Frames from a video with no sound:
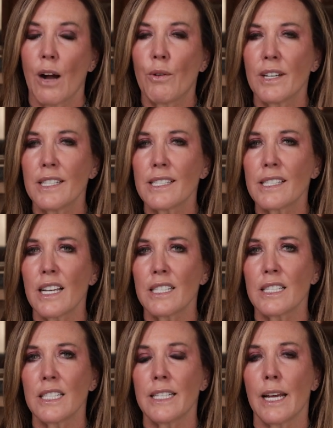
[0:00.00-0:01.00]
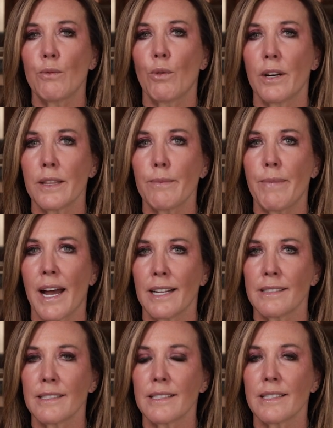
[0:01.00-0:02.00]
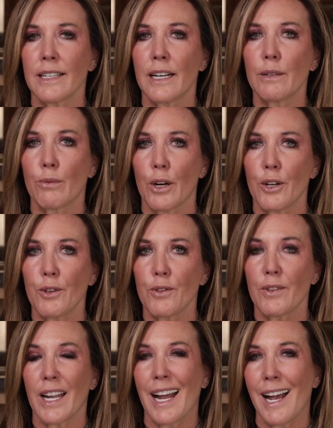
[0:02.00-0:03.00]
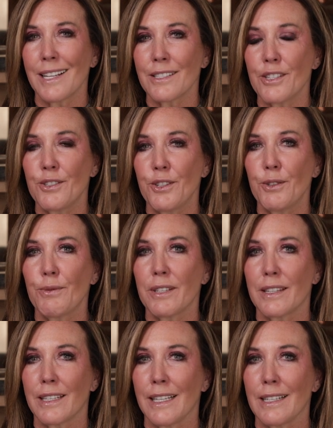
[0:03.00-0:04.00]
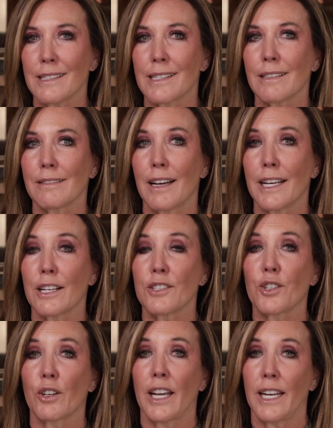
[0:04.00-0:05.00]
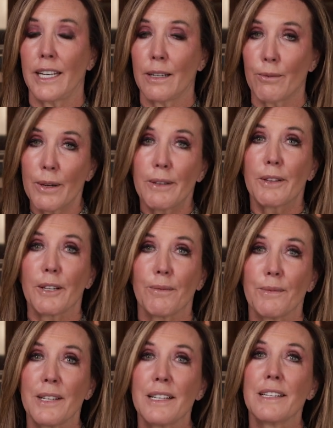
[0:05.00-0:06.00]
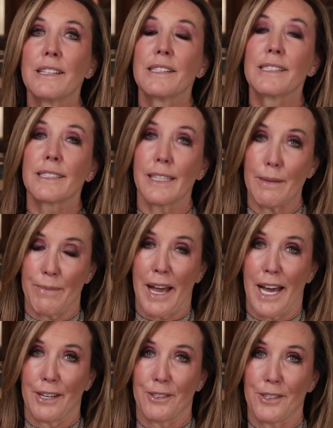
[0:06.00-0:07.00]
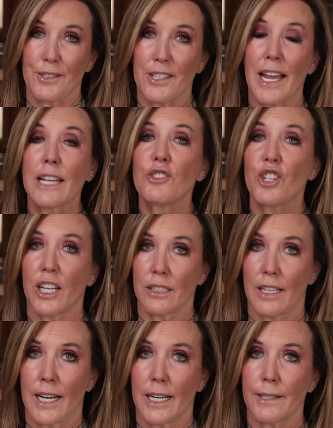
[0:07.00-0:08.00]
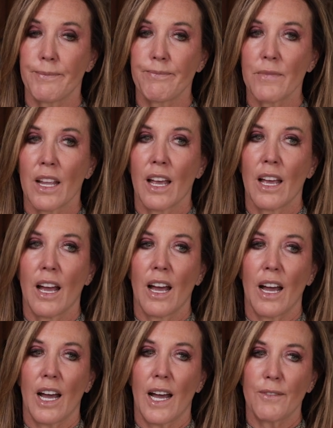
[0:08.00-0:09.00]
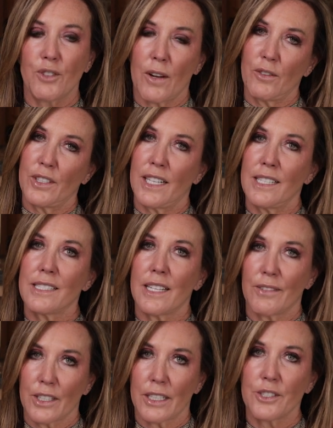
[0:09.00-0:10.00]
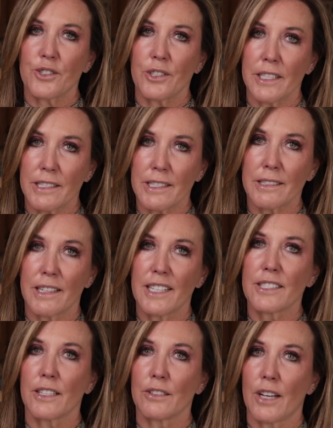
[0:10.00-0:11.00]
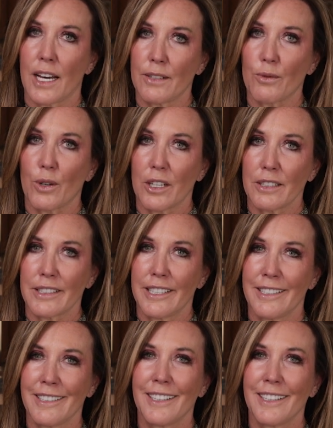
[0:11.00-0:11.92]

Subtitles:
I want to discuss today one of the patents that I wrote that has to do with things like circadian rhythm, sleep patterns, and jet lag. I've traveled 87 countries. It's a lot of work.